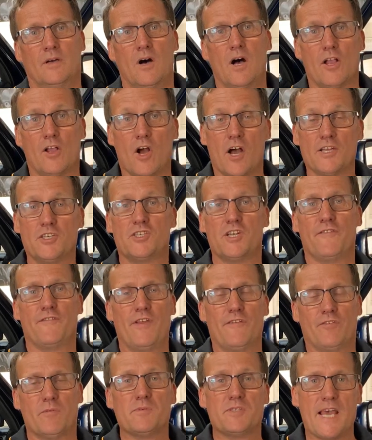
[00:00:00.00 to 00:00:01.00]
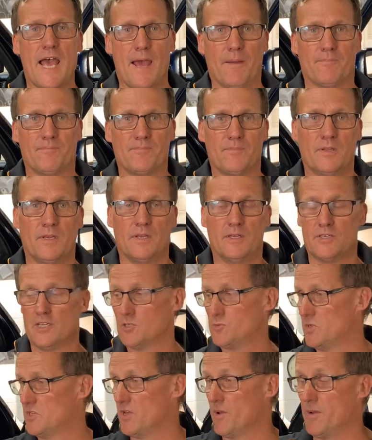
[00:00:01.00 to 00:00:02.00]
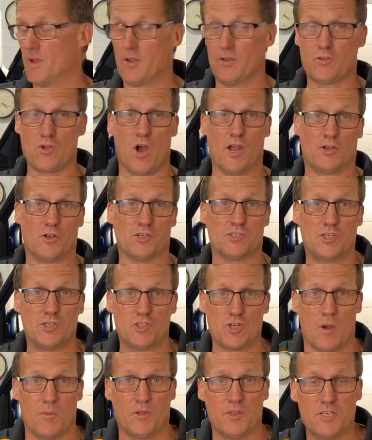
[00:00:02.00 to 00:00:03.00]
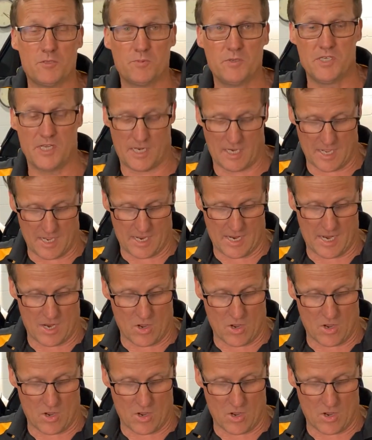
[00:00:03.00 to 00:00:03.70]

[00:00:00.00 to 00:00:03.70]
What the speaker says: Hi guys, Jeff here from TAP. Just with the diagnostic job on this particular